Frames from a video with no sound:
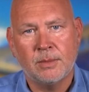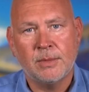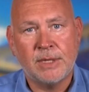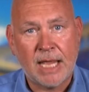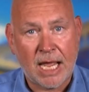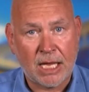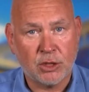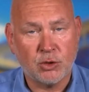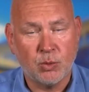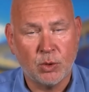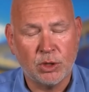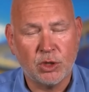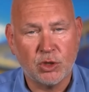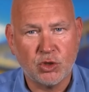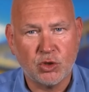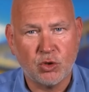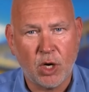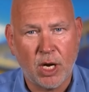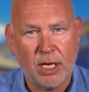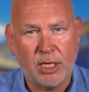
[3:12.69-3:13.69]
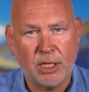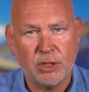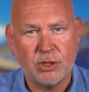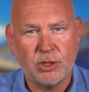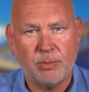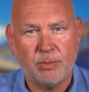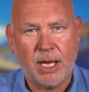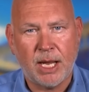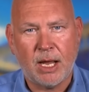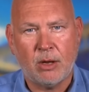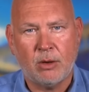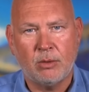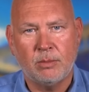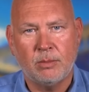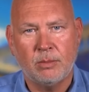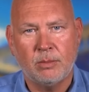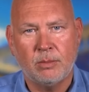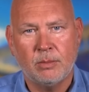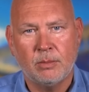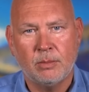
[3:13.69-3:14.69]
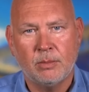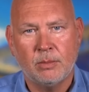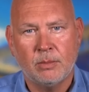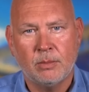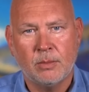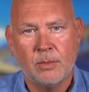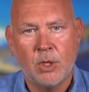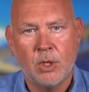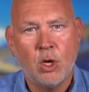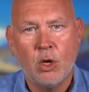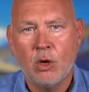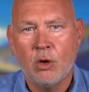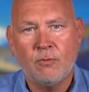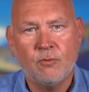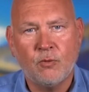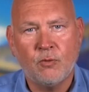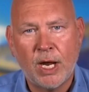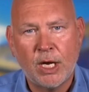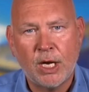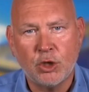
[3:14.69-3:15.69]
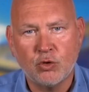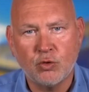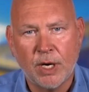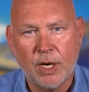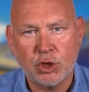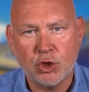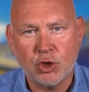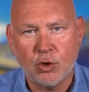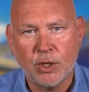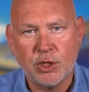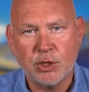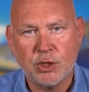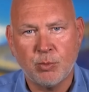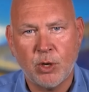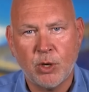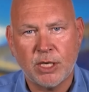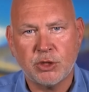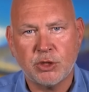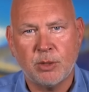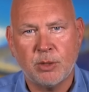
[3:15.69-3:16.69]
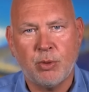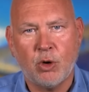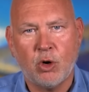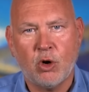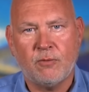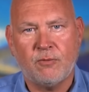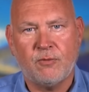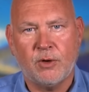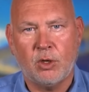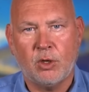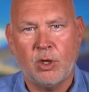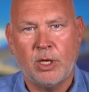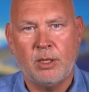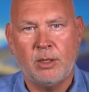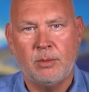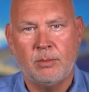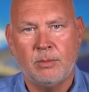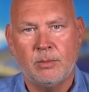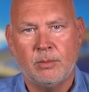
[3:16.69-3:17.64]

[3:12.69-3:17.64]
That's what the strike is about. Fran Drescher expressed it perfectly.